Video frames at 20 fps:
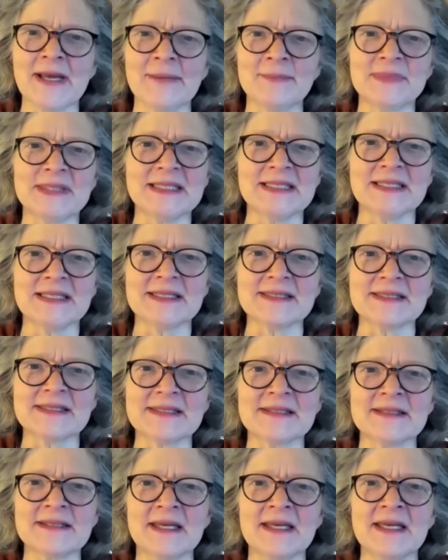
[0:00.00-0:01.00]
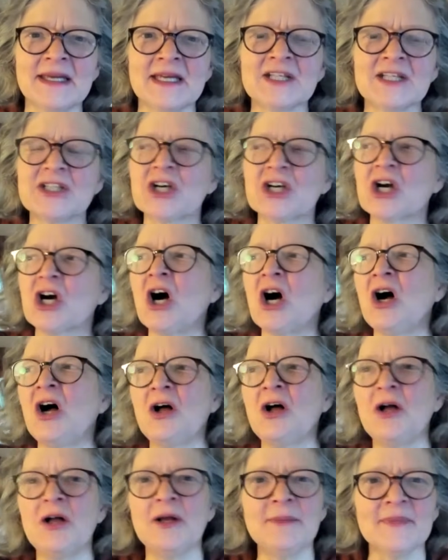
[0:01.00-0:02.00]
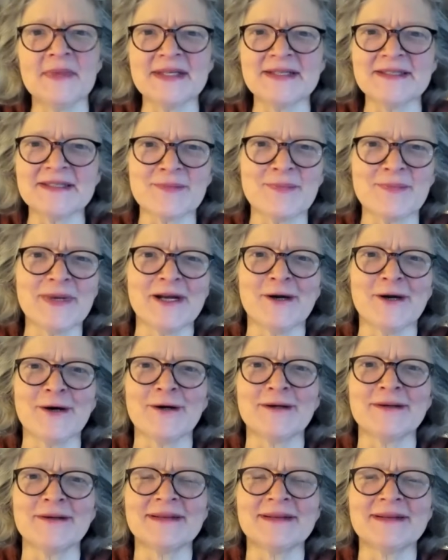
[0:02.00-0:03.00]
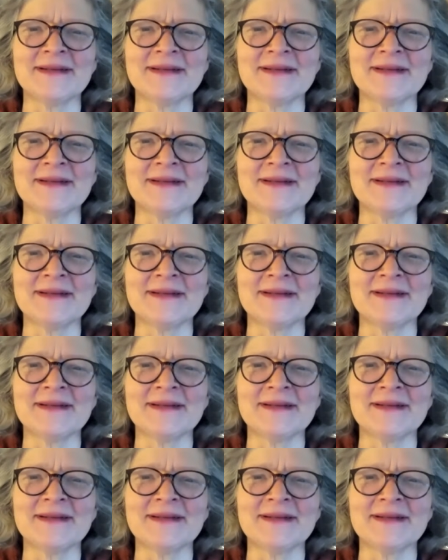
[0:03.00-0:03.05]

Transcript: emptiness, to calm the despair,